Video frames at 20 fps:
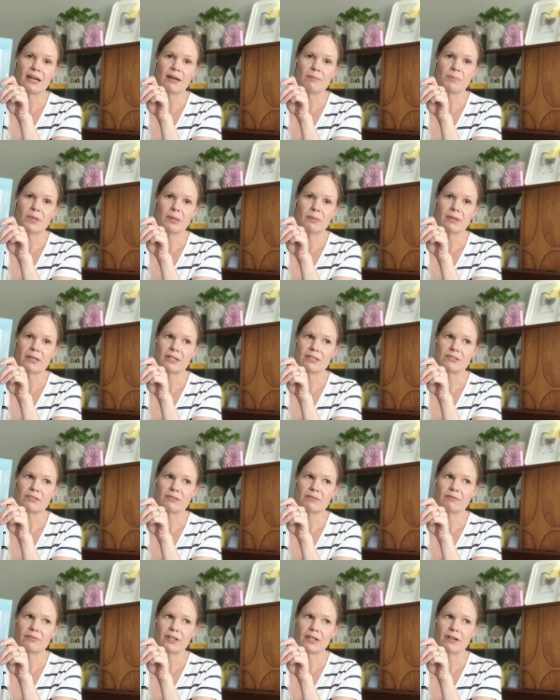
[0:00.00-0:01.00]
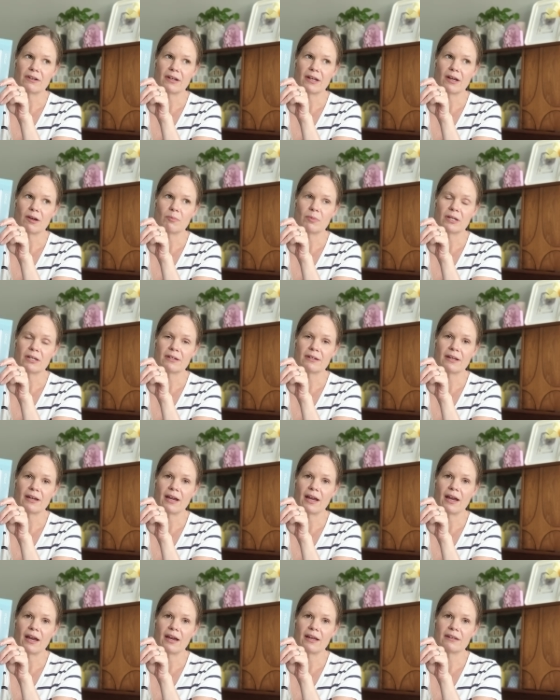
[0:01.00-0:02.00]
Maybe I should figure it out, but
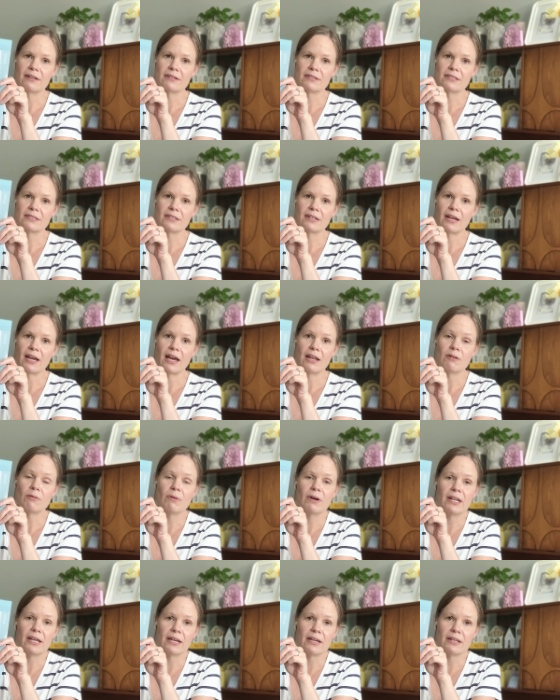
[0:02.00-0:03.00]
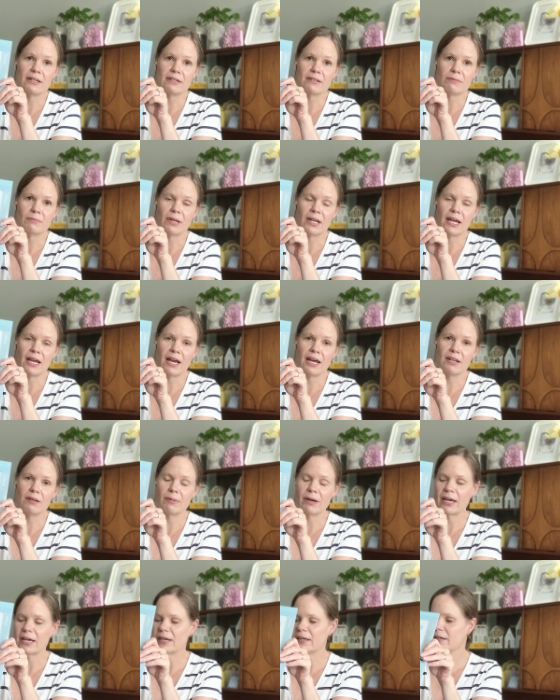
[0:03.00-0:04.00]
I don't want it. But I had to
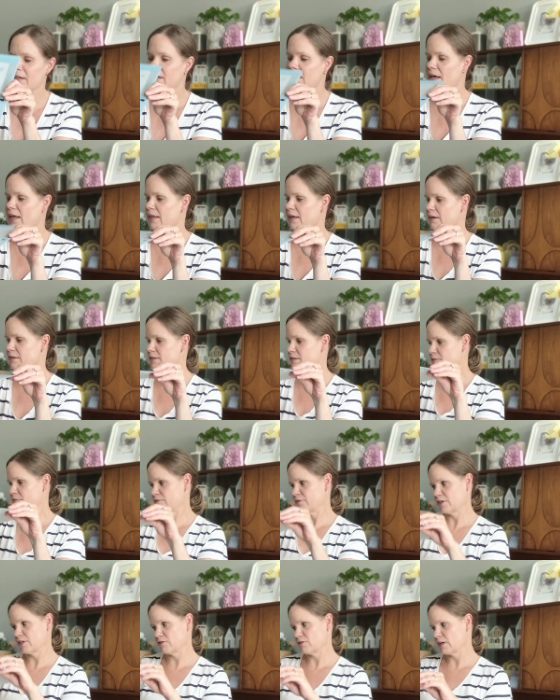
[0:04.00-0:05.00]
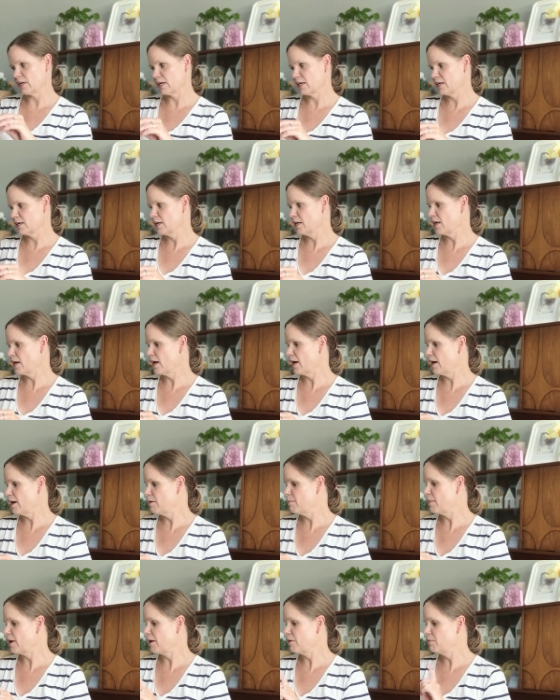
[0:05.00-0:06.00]
buy it, and that's frustrating.
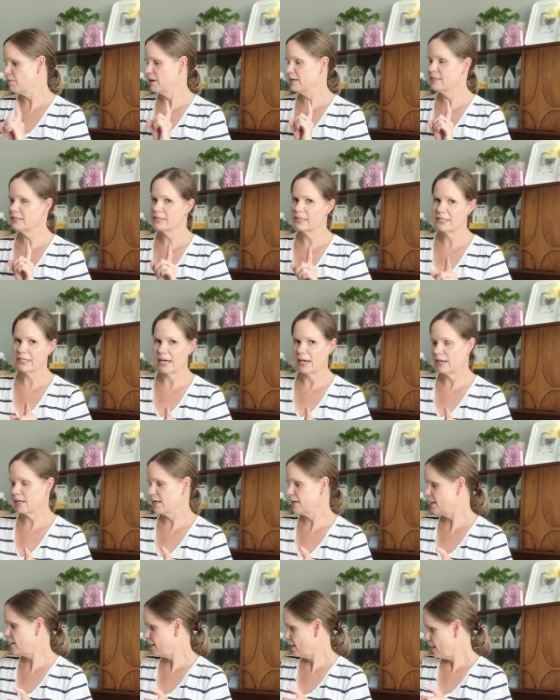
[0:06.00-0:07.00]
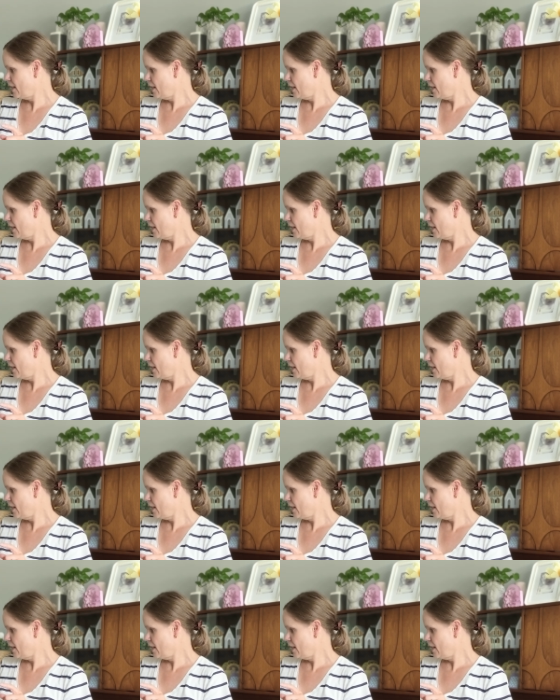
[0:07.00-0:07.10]
I was excited.